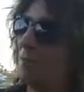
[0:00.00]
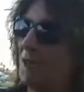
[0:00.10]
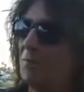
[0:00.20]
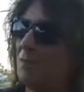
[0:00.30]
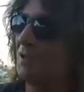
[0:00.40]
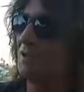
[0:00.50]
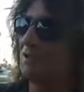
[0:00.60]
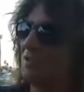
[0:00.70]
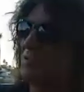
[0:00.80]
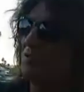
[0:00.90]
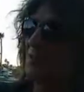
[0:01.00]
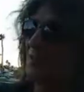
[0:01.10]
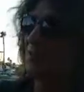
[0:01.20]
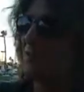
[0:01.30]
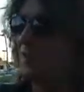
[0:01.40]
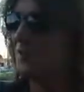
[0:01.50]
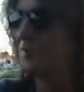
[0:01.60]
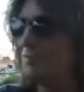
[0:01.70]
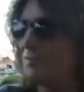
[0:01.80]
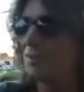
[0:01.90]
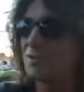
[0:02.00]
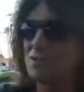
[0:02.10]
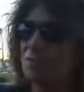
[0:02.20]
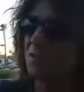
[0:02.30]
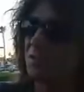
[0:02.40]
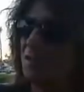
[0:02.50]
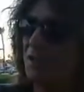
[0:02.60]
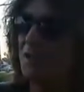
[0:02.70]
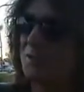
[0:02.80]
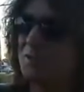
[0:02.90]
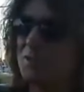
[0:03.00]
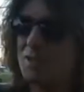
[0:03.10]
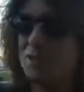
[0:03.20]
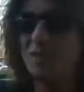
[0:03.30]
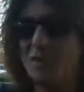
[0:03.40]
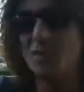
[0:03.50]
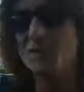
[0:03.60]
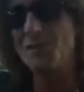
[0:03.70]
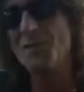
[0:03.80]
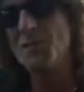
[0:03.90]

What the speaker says: poppy in the direction of, Sugar Ray and those kind of guys.